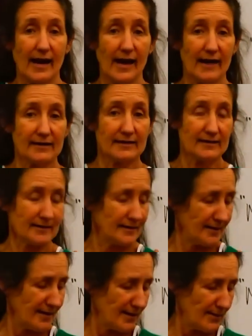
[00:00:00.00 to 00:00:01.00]
and
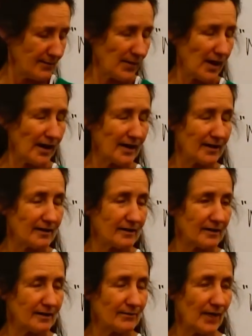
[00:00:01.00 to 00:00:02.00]
my
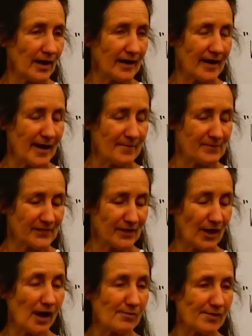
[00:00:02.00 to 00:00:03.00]

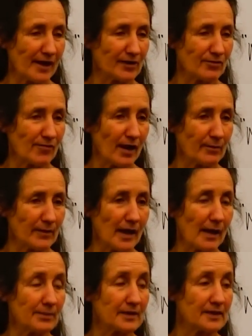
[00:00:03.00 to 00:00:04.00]
chiropractor rang me
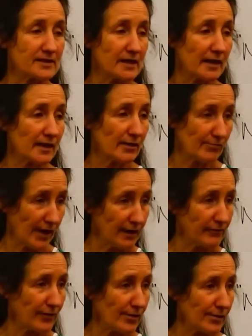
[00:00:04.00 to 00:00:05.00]
up and he said, "Are you
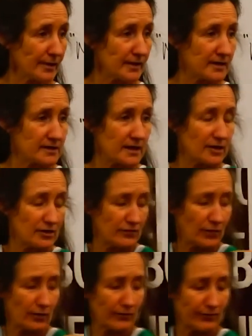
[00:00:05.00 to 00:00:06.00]
ready for it?" He said,
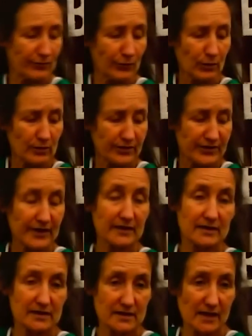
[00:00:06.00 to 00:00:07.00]
"You've got a full
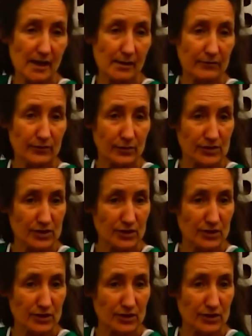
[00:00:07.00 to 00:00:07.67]
thickness tear of your